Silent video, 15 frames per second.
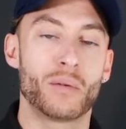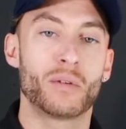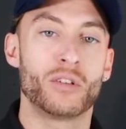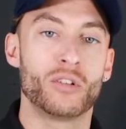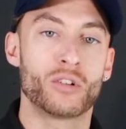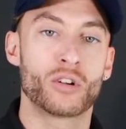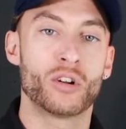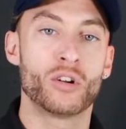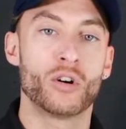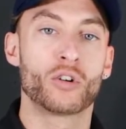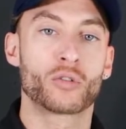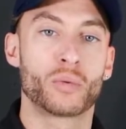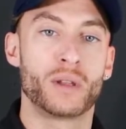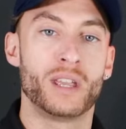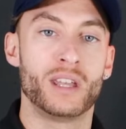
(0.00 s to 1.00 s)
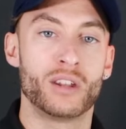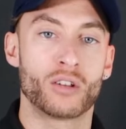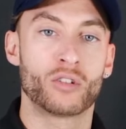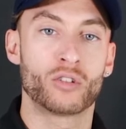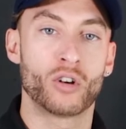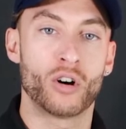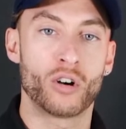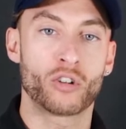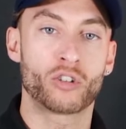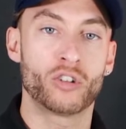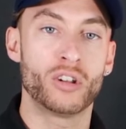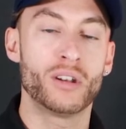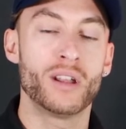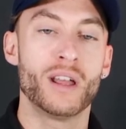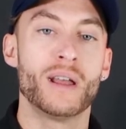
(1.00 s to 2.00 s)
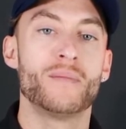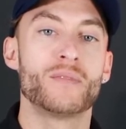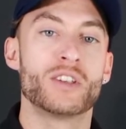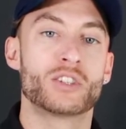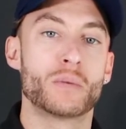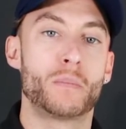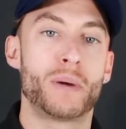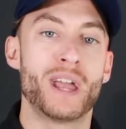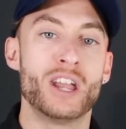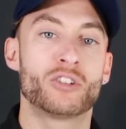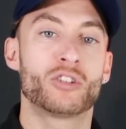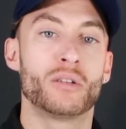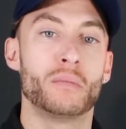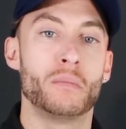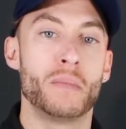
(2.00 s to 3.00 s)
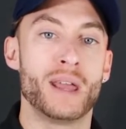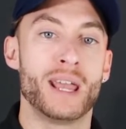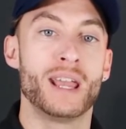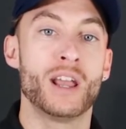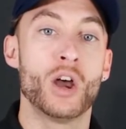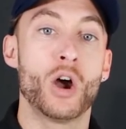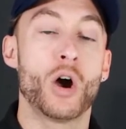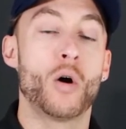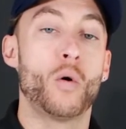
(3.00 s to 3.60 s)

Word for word: what you're going to notice with heat exhaustion is the patient may